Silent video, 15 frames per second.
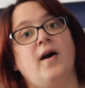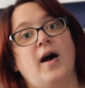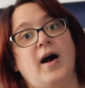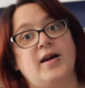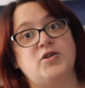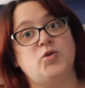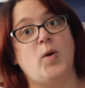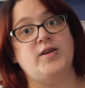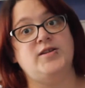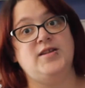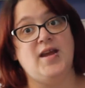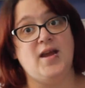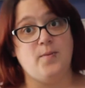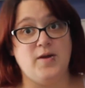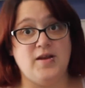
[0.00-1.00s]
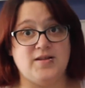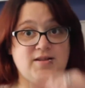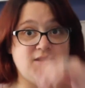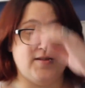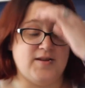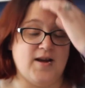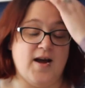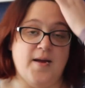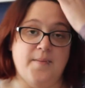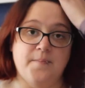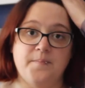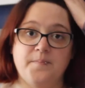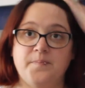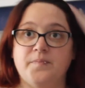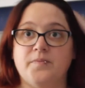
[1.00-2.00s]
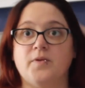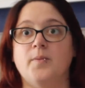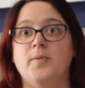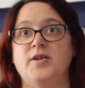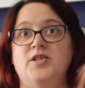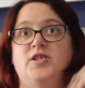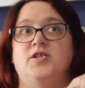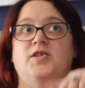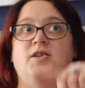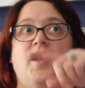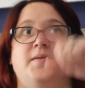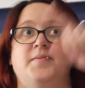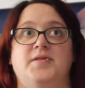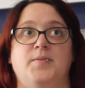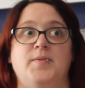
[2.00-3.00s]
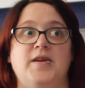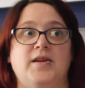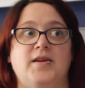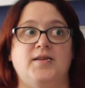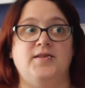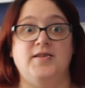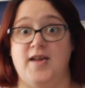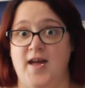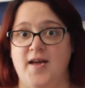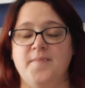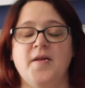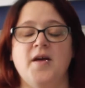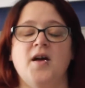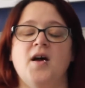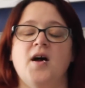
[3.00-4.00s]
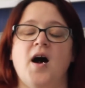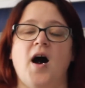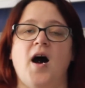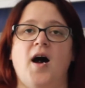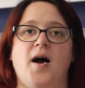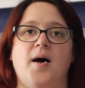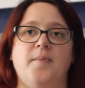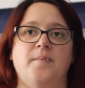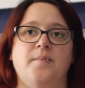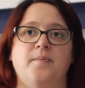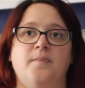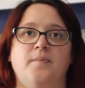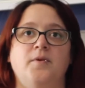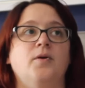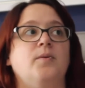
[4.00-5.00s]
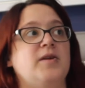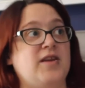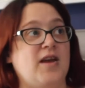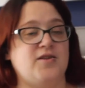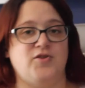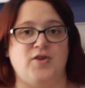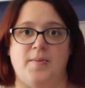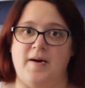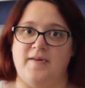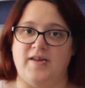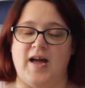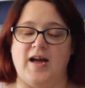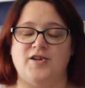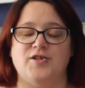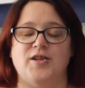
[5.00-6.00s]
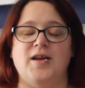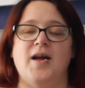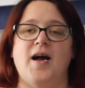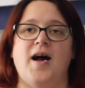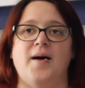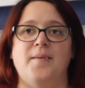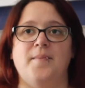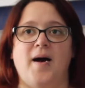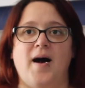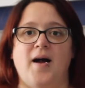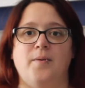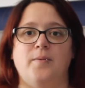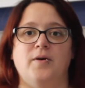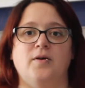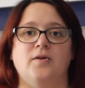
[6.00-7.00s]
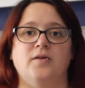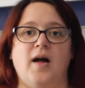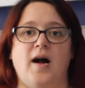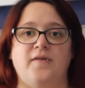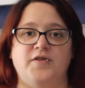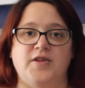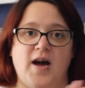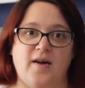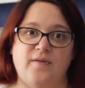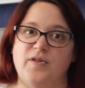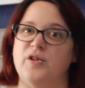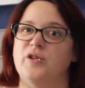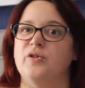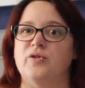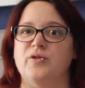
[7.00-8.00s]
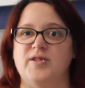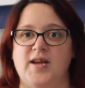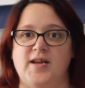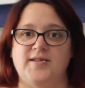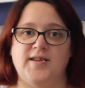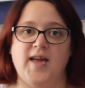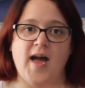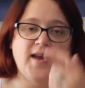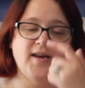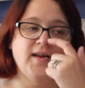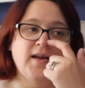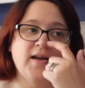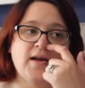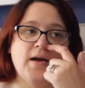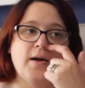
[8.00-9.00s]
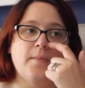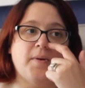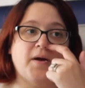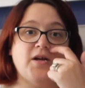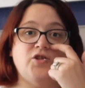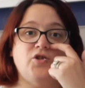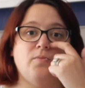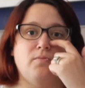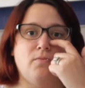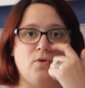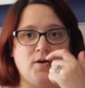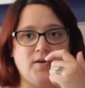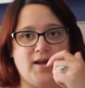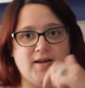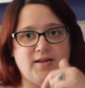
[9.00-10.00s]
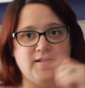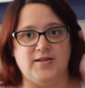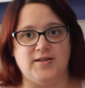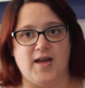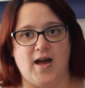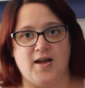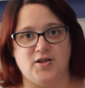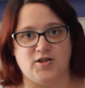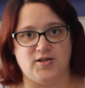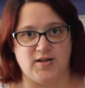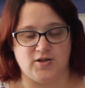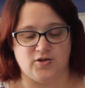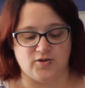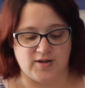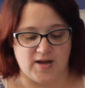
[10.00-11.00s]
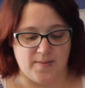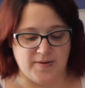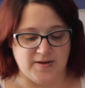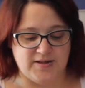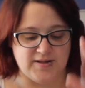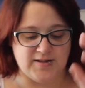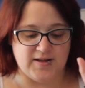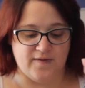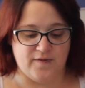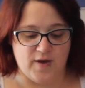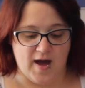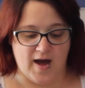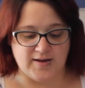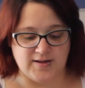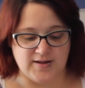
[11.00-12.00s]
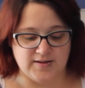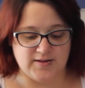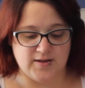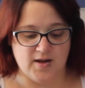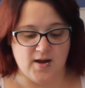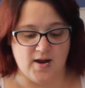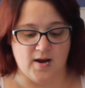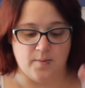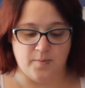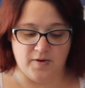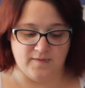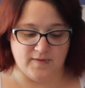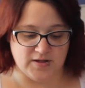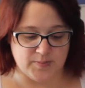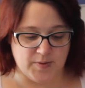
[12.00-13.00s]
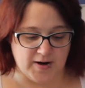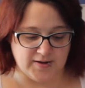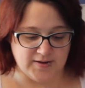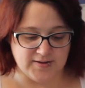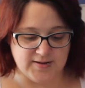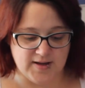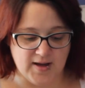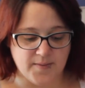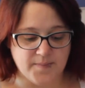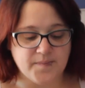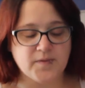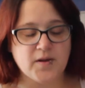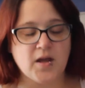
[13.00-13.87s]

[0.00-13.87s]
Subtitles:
at 28 weeks this time, which, yeah, it's a week today, no, a week yesterday I'm having it actually, I will have to have the glucose test again, because you're more likely to get gestational diabetes if you had it in a previous pregnancy.